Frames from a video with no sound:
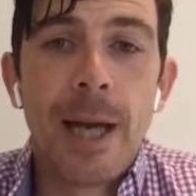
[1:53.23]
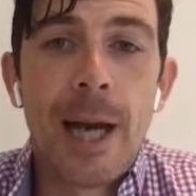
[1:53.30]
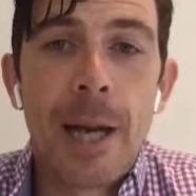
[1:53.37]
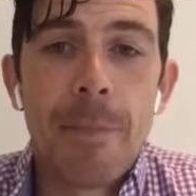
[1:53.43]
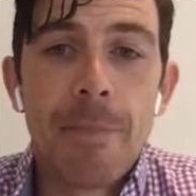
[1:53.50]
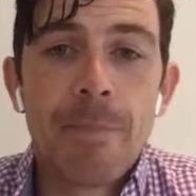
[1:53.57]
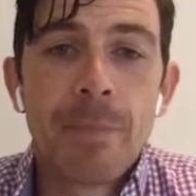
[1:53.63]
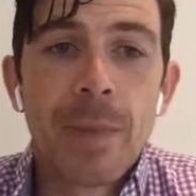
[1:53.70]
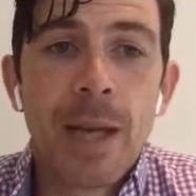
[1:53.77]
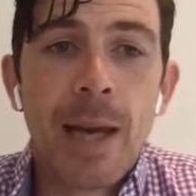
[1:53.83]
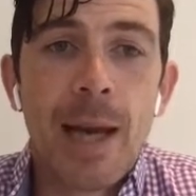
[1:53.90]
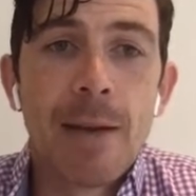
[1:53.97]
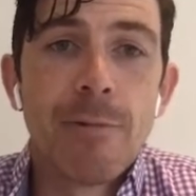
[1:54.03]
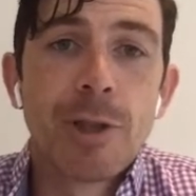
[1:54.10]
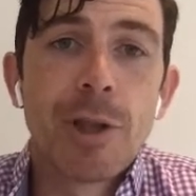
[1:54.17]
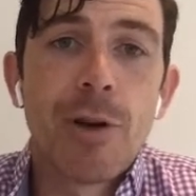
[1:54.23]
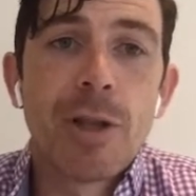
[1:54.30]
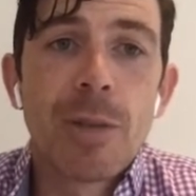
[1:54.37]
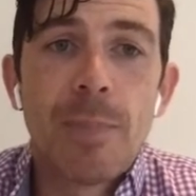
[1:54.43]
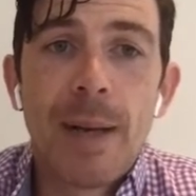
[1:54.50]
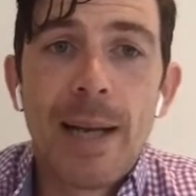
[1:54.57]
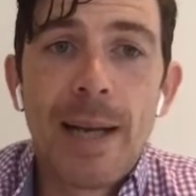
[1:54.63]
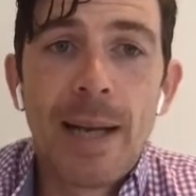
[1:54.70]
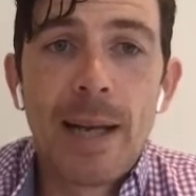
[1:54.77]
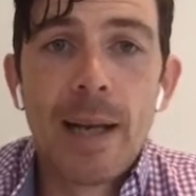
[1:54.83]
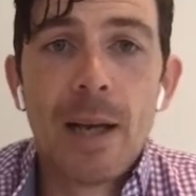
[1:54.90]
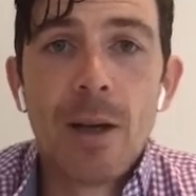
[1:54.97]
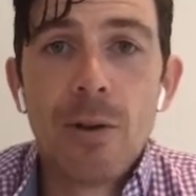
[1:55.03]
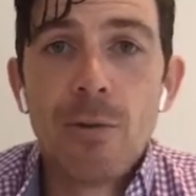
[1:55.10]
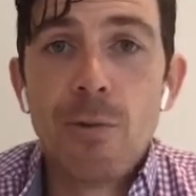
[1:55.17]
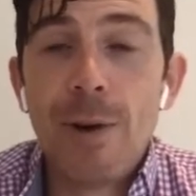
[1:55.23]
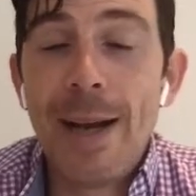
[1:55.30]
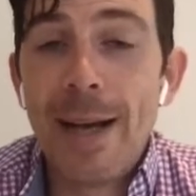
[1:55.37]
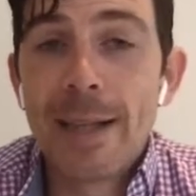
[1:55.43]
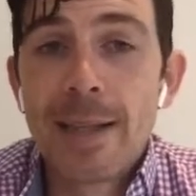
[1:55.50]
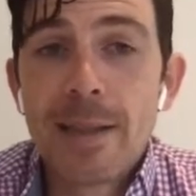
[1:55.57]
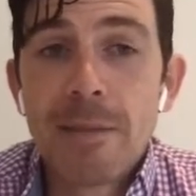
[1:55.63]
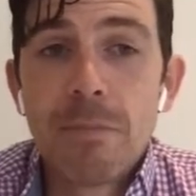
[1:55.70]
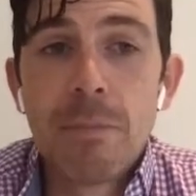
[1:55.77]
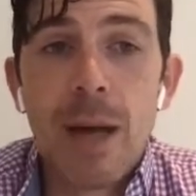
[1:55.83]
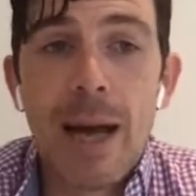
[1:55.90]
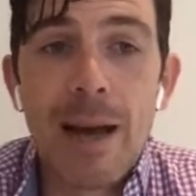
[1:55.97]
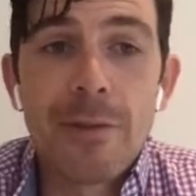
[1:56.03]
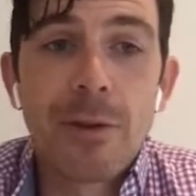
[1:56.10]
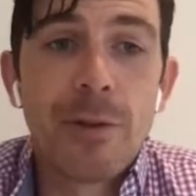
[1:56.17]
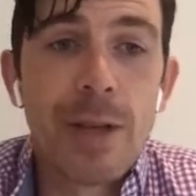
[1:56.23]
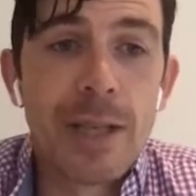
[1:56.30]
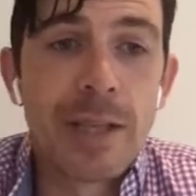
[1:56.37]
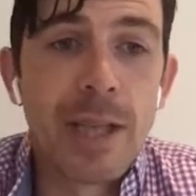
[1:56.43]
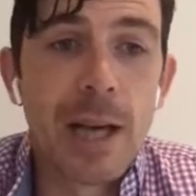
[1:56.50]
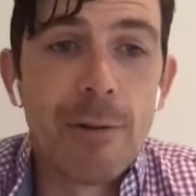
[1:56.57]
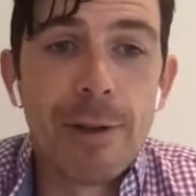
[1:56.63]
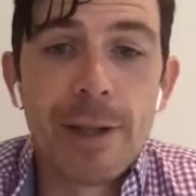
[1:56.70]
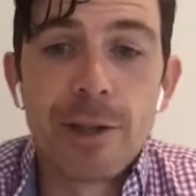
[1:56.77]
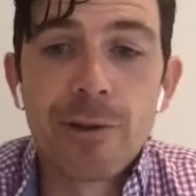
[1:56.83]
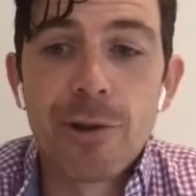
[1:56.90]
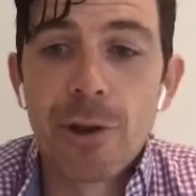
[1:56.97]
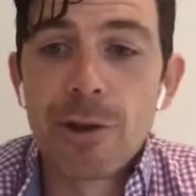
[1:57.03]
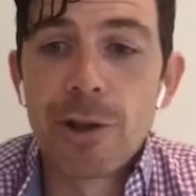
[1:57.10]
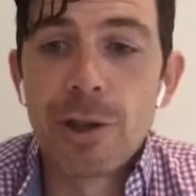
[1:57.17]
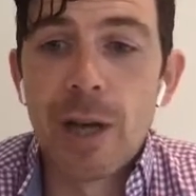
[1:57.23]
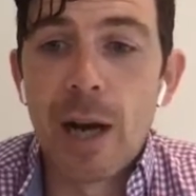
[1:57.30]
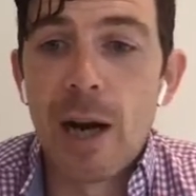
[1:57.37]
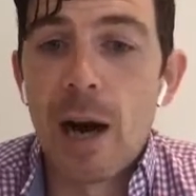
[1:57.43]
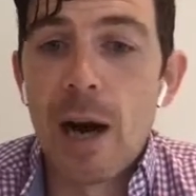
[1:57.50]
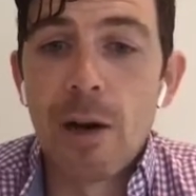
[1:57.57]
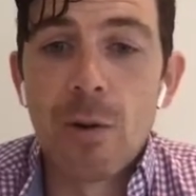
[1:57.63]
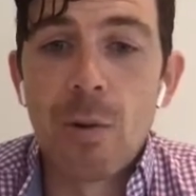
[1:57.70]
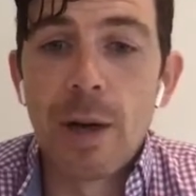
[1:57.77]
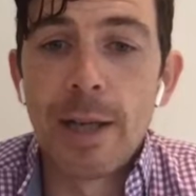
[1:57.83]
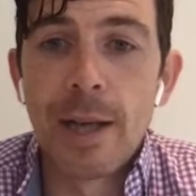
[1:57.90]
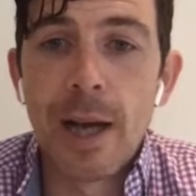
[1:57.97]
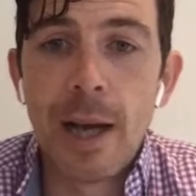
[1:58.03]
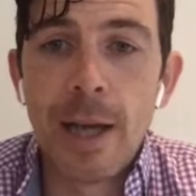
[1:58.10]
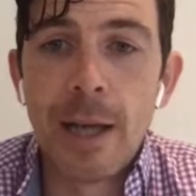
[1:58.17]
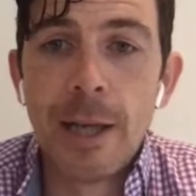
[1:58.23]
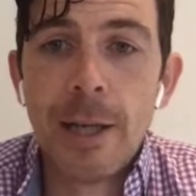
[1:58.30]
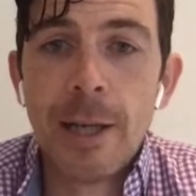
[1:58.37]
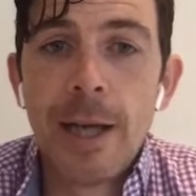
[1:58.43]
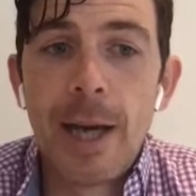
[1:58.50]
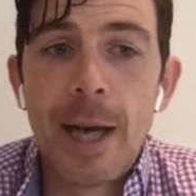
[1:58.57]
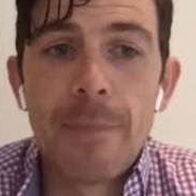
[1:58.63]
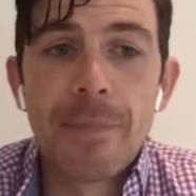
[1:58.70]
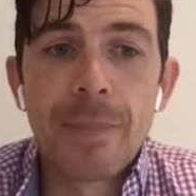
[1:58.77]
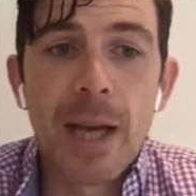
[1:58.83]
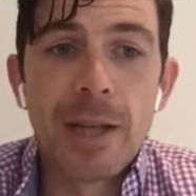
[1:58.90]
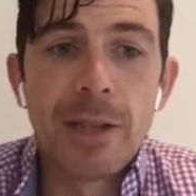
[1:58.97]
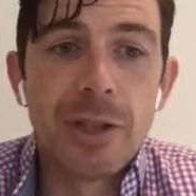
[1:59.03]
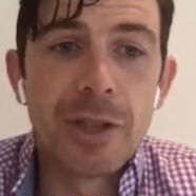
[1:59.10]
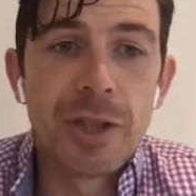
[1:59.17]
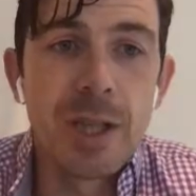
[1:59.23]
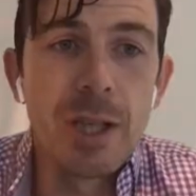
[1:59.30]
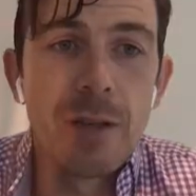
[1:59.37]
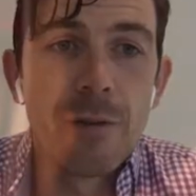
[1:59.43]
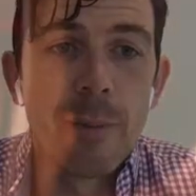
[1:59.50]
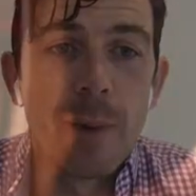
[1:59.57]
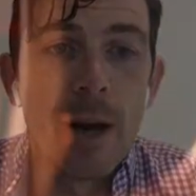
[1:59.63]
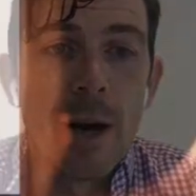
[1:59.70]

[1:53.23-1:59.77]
And return to play rates after ACL reconstruction are quite high. And as you see from